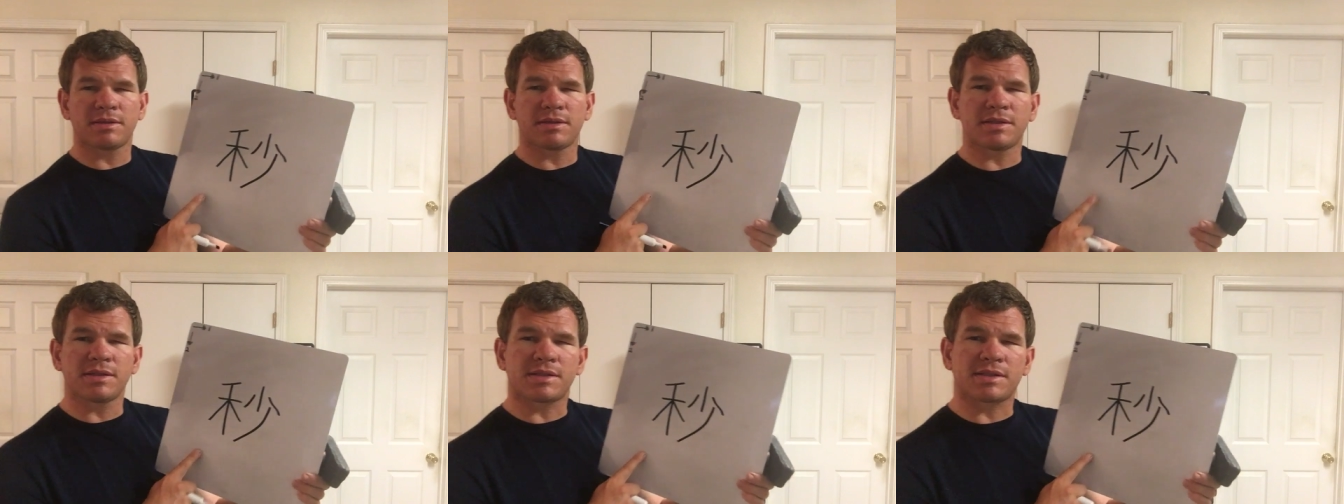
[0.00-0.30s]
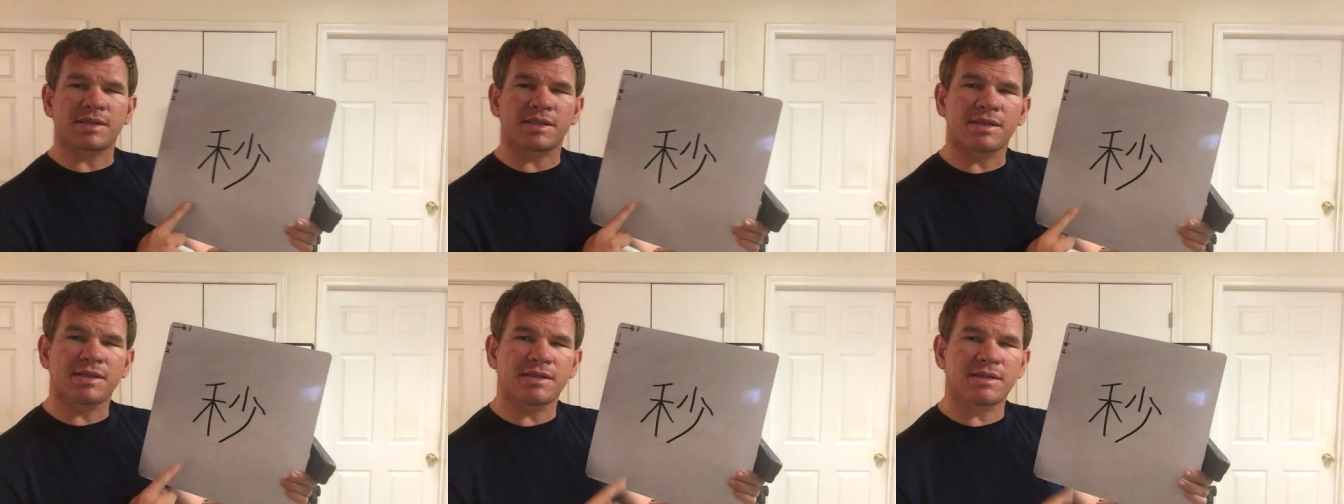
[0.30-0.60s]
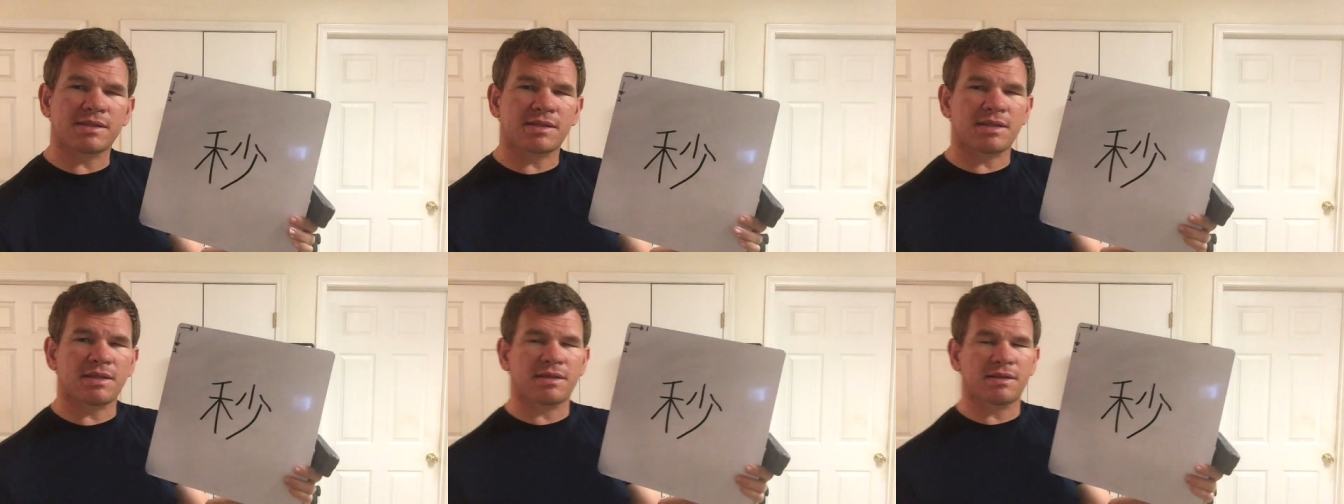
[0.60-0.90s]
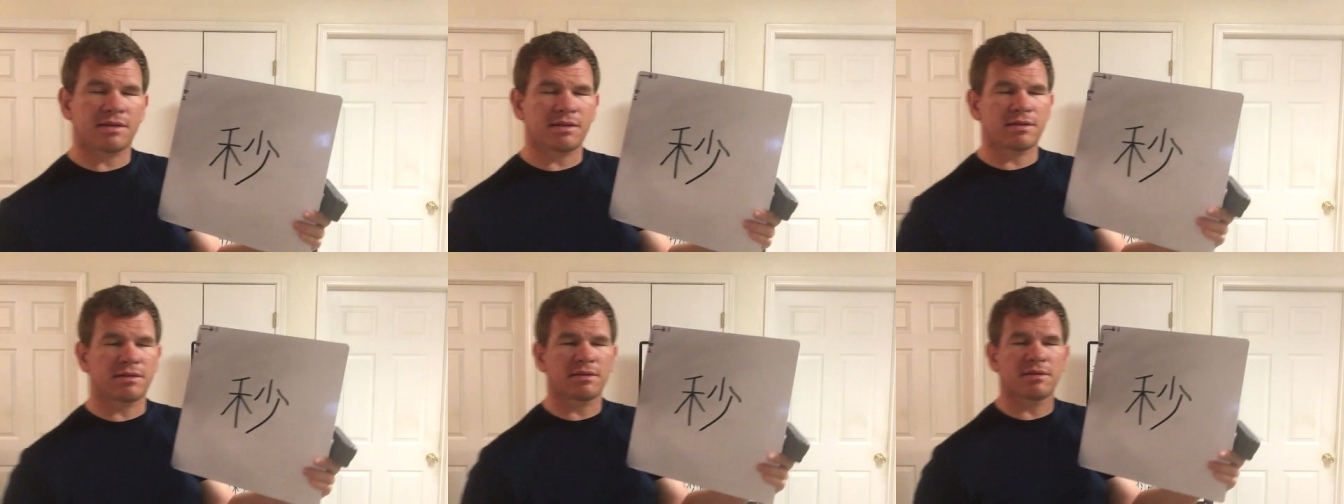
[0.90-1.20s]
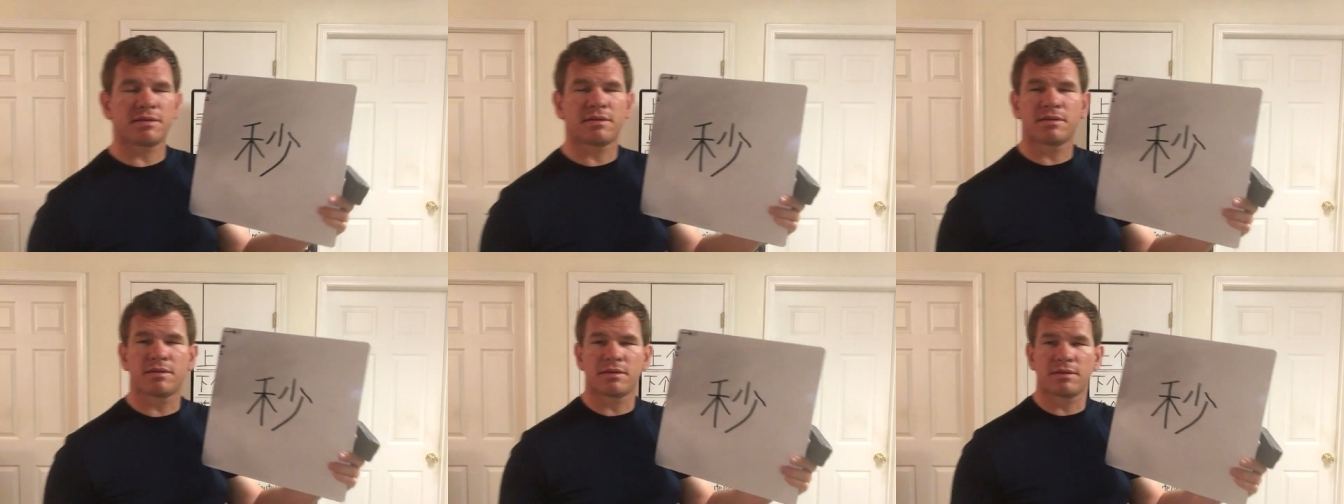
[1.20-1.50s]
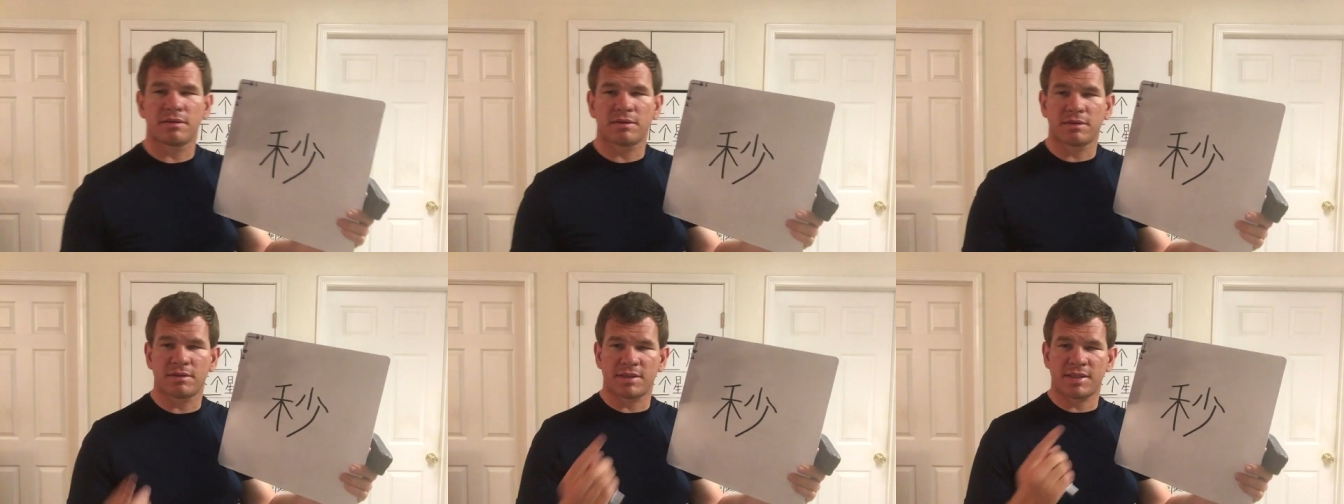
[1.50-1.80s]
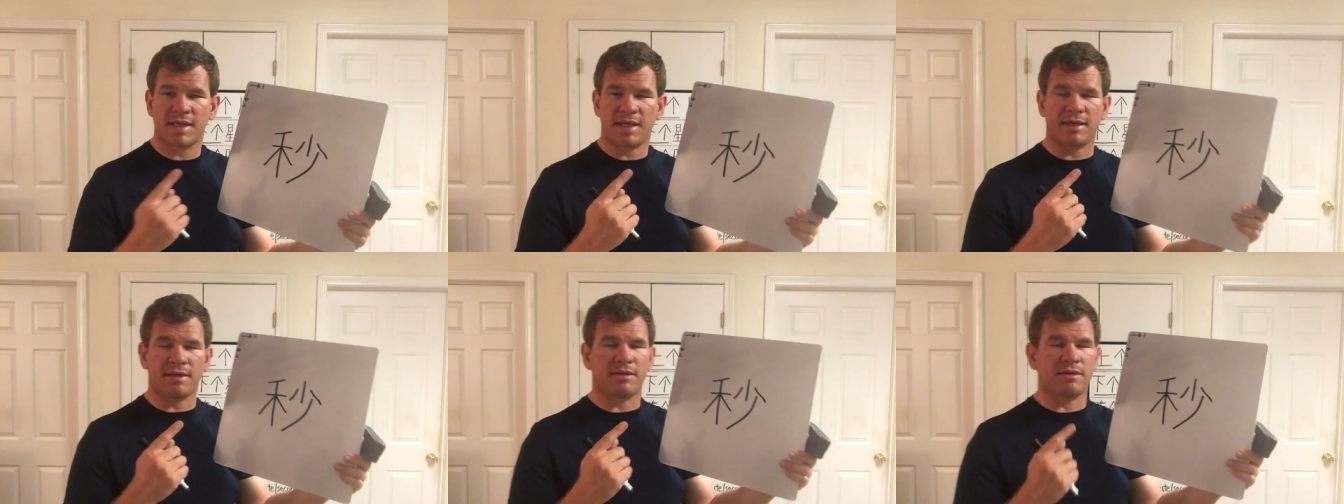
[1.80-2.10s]
This is
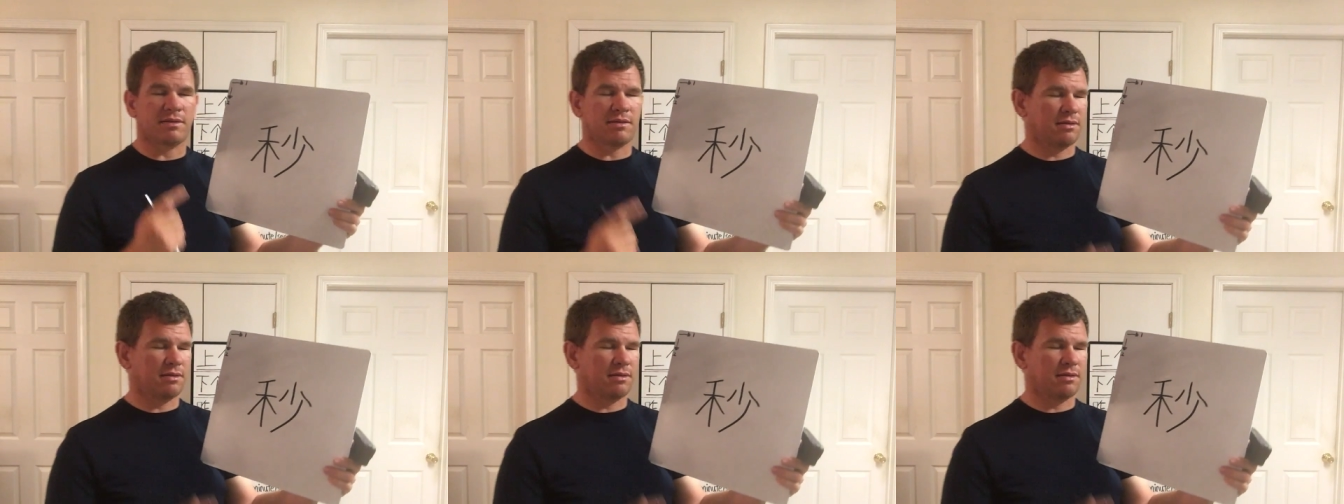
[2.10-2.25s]
second,